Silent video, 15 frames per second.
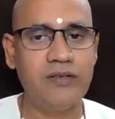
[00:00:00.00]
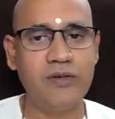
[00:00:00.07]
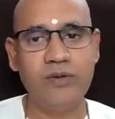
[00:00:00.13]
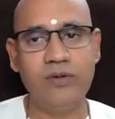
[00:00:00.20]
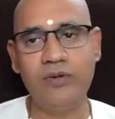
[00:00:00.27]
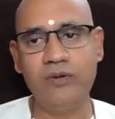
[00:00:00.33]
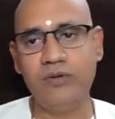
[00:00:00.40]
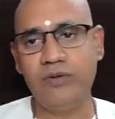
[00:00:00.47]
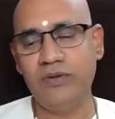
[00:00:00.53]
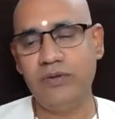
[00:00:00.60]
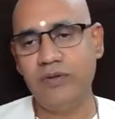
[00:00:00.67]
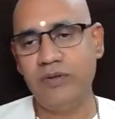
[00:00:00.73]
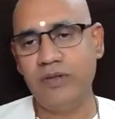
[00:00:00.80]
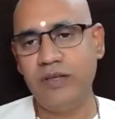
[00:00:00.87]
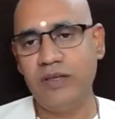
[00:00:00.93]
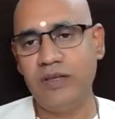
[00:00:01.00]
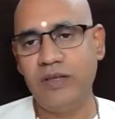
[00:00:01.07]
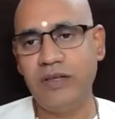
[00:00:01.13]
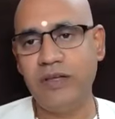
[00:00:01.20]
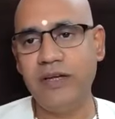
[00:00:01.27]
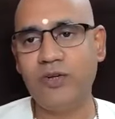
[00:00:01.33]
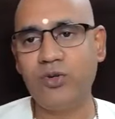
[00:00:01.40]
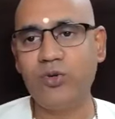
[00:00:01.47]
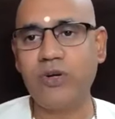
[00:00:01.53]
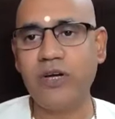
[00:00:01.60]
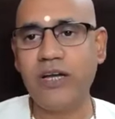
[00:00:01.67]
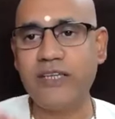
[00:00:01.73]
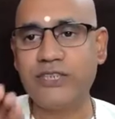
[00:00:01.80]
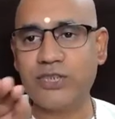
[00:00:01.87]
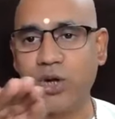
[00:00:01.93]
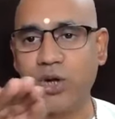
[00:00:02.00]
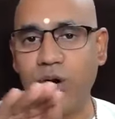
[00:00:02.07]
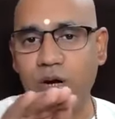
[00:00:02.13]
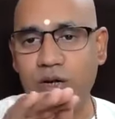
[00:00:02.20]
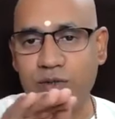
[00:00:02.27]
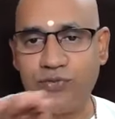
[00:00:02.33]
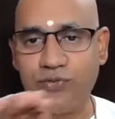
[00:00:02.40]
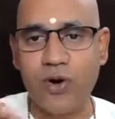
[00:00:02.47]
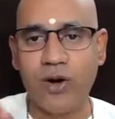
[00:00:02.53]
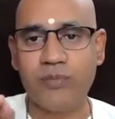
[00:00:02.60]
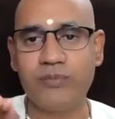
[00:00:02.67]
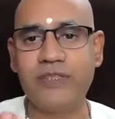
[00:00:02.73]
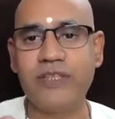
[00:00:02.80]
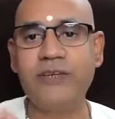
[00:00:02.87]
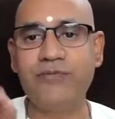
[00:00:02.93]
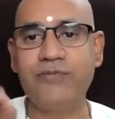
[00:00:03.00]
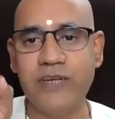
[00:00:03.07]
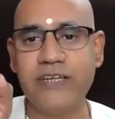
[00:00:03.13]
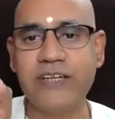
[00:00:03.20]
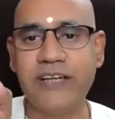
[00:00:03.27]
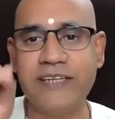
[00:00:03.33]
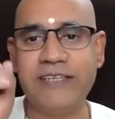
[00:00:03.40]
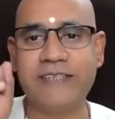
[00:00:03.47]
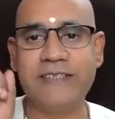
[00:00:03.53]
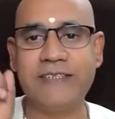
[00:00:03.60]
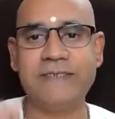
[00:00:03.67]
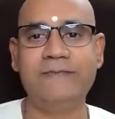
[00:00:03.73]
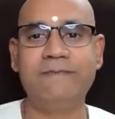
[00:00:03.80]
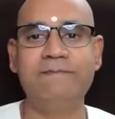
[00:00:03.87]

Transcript: So he took a short form, three feet height.